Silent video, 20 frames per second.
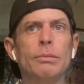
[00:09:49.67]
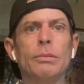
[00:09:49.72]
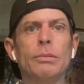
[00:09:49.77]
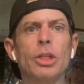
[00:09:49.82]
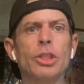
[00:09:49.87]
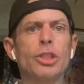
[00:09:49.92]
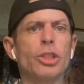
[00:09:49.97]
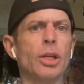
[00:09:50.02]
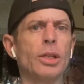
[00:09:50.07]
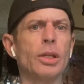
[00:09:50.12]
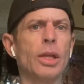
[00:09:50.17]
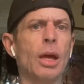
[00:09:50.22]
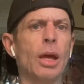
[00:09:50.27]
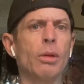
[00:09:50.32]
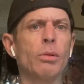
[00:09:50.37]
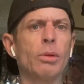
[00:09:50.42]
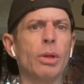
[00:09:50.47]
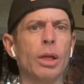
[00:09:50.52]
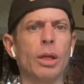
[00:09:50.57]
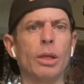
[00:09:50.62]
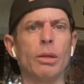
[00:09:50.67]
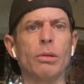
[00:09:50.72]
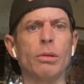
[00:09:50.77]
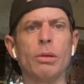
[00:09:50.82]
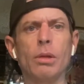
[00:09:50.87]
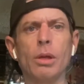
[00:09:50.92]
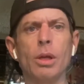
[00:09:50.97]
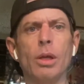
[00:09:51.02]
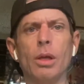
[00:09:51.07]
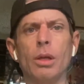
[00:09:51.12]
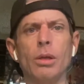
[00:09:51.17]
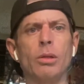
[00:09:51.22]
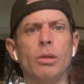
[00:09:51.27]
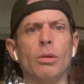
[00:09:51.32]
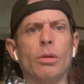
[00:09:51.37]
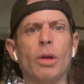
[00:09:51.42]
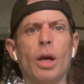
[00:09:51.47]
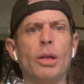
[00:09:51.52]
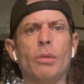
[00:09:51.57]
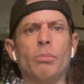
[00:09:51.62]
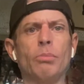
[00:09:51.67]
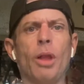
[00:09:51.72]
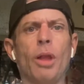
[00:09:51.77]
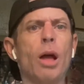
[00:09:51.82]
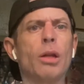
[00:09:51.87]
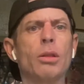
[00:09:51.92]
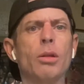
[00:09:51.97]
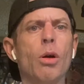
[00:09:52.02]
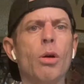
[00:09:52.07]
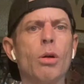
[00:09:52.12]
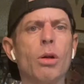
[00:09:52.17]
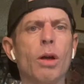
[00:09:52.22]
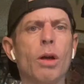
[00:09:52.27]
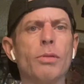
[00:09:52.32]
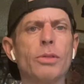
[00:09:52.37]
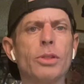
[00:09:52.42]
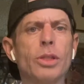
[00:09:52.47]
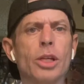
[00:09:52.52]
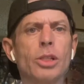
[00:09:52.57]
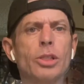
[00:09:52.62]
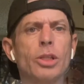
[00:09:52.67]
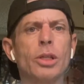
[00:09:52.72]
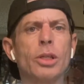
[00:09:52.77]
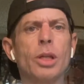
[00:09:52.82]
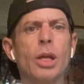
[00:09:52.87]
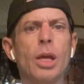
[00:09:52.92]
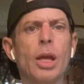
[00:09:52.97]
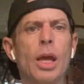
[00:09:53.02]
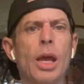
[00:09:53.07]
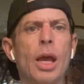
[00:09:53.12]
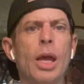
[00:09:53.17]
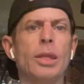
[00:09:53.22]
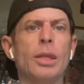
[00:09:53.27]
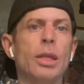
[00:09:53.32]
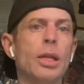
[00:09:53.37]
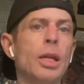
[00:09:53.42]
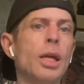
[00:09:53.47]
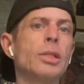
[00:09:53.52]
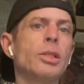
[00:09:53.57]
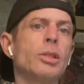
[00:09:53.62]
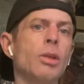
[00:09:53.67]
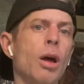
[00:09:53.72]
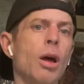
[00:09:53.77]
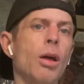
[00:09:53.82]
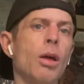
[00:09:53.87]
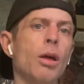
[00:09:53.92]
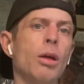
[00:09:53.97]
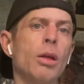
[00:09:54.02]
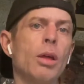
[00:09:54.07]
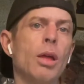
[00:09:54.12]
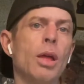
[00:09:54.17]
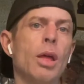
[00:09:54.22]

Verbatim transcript: shut down and you know kind of blocked the whole conversation and then i saw